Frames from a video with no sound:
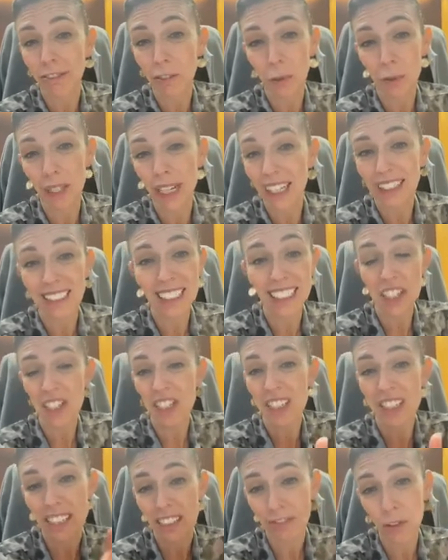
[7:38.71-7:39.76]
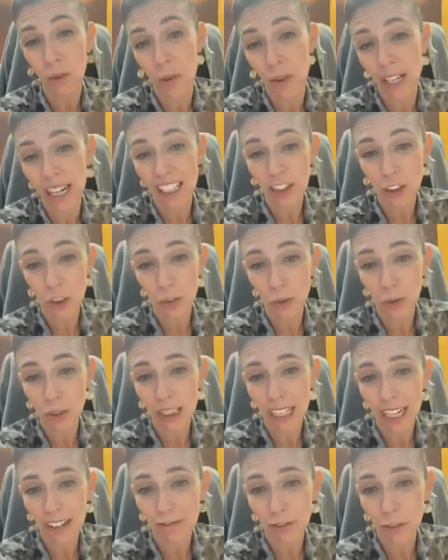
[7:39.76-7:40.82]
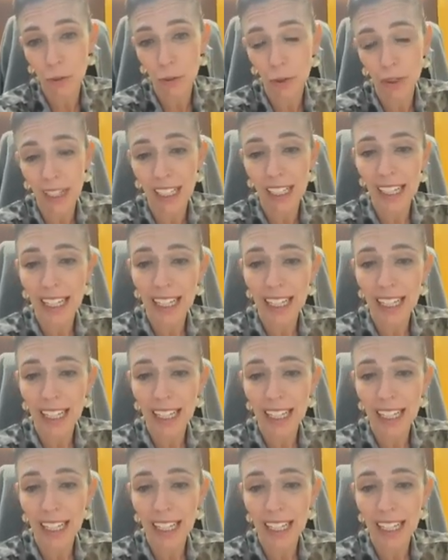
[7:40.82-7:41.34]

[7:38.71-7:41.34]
for our teachers, for our children, and for